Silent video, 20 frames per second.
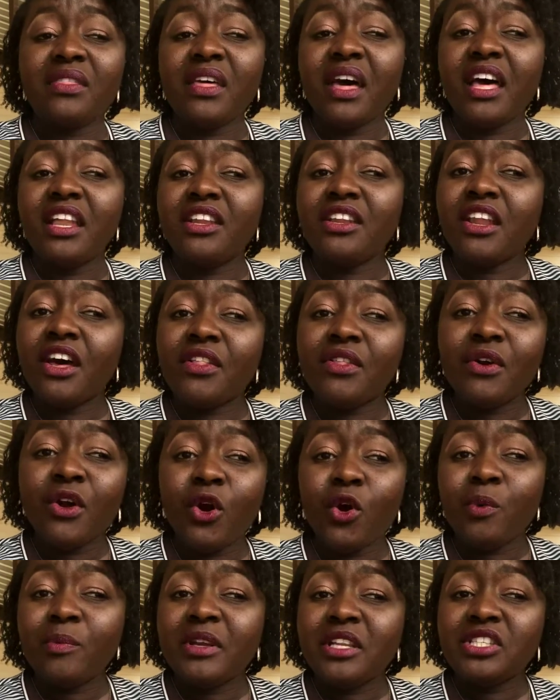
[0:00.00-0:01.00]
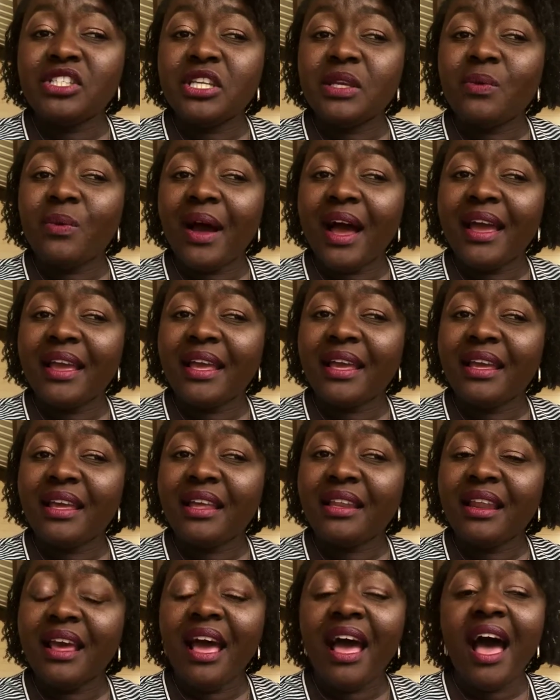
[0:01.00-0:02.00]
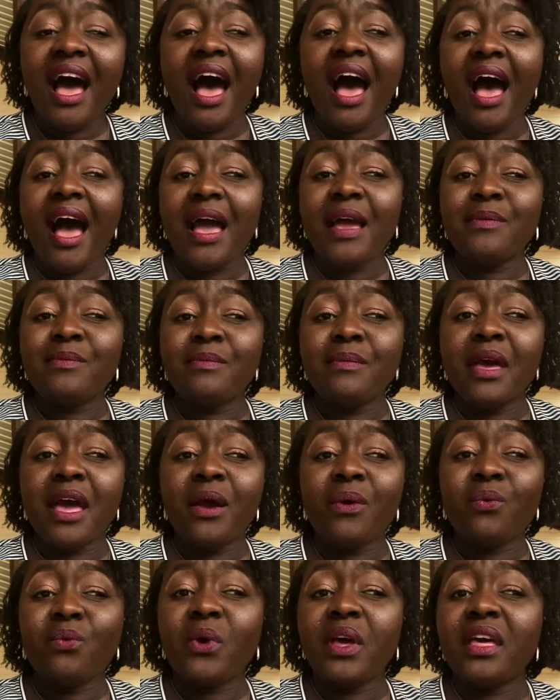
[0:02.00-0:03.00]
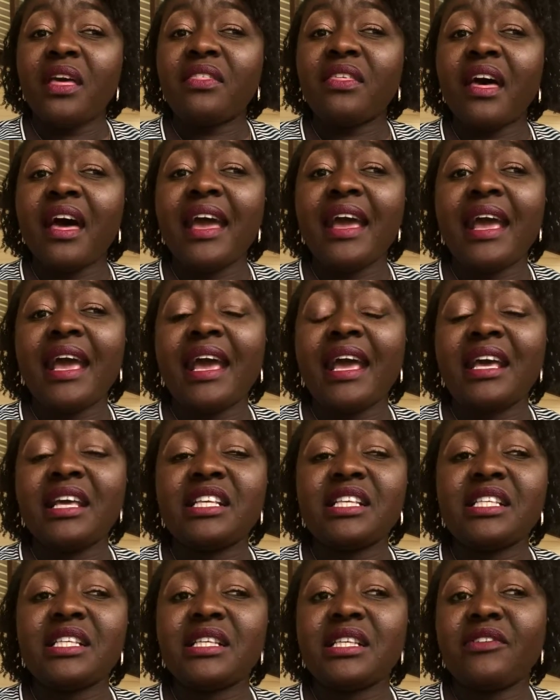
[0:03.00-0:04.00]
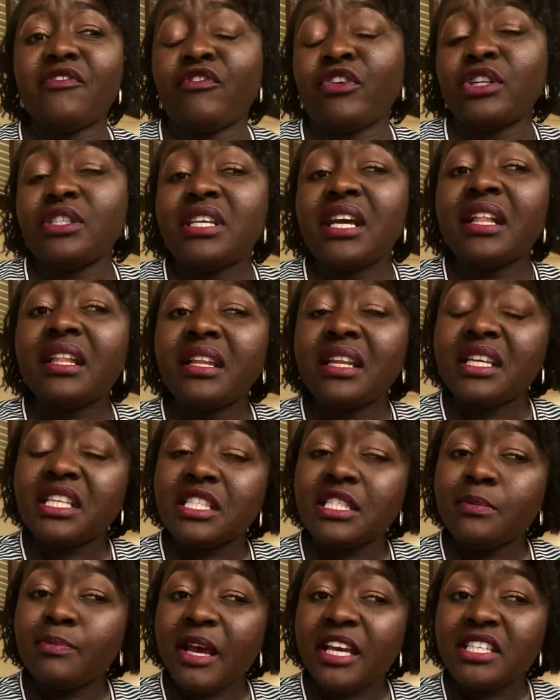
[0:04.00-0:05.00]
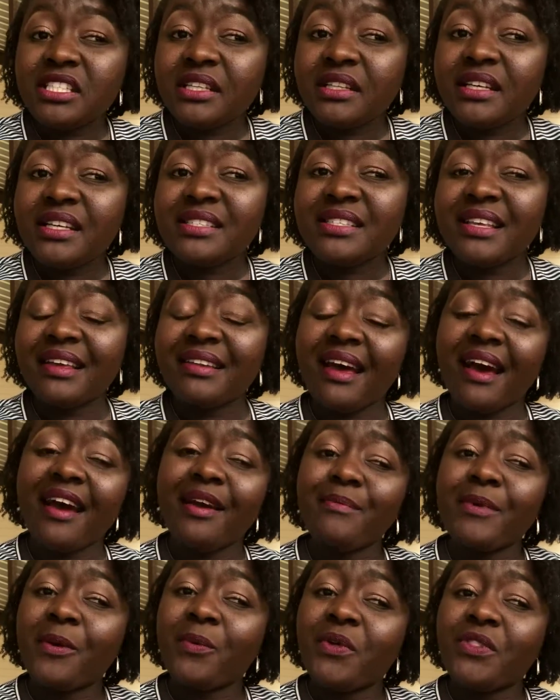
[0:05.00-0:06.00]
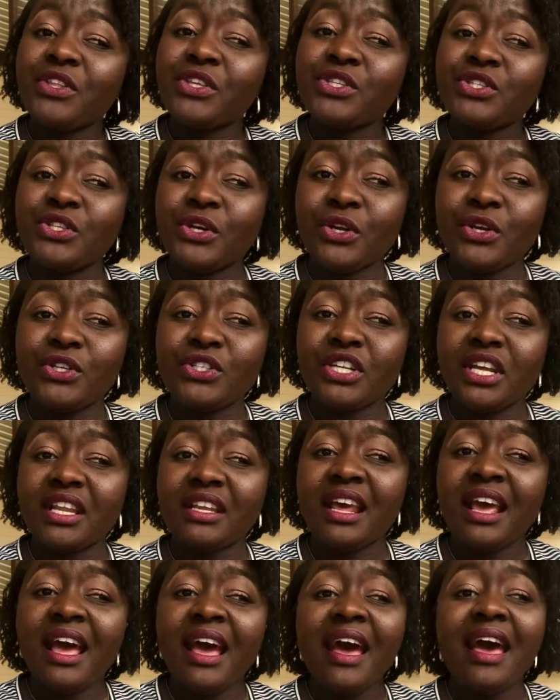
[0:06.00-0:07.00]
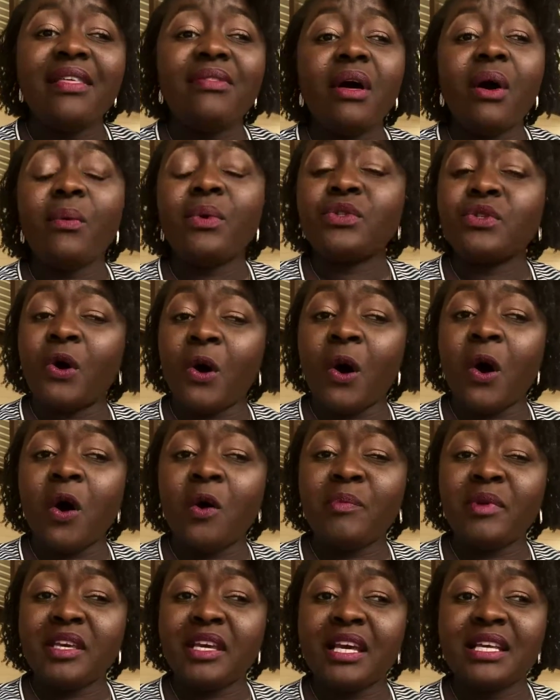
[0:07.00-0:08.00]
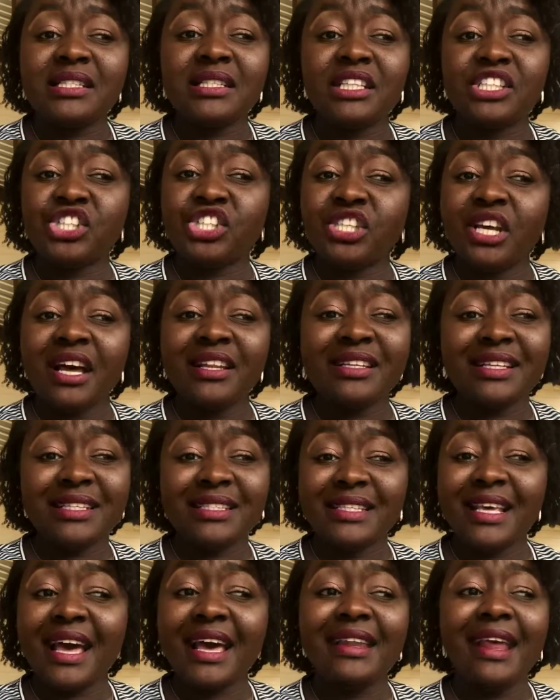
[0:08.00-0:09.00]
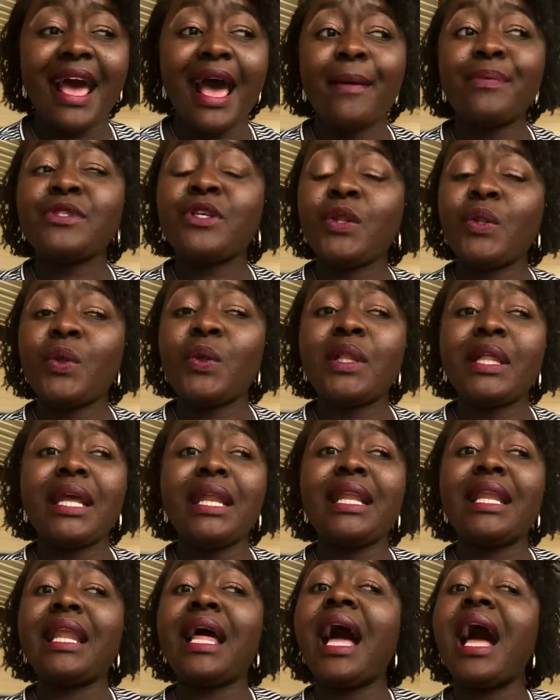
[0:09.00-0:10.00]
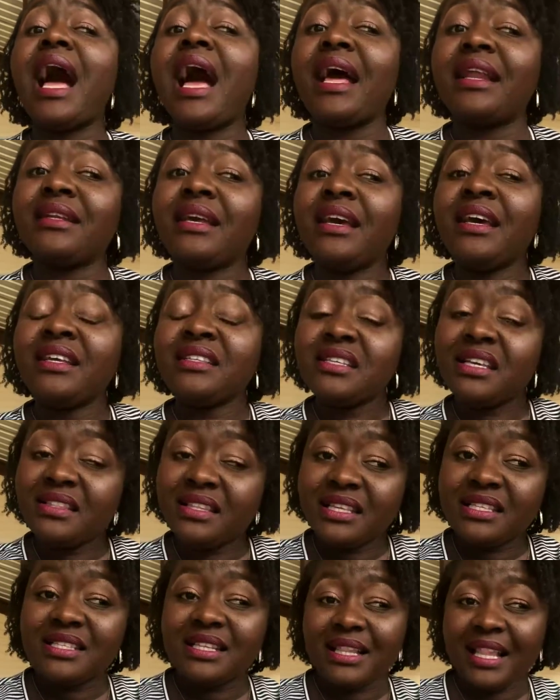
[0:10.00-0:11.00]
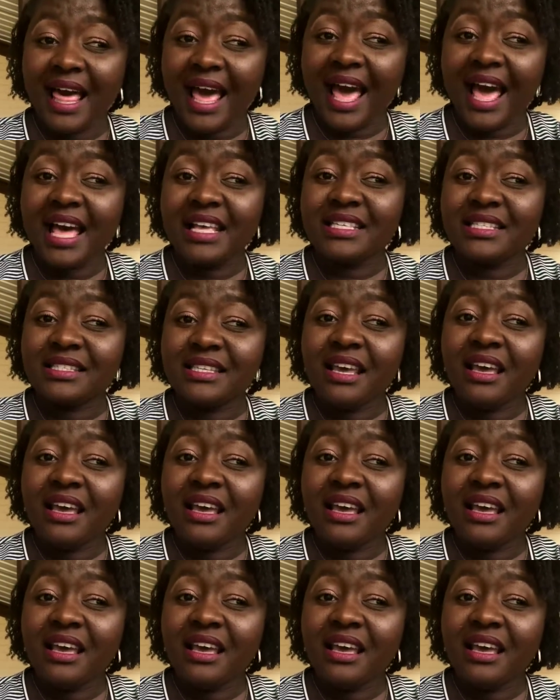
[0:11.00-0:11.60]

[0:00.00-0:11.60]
another OBGYN. I met with a fertility specialist, and I met with a surgeon. And that was all because Lashonda said absolutely not to this last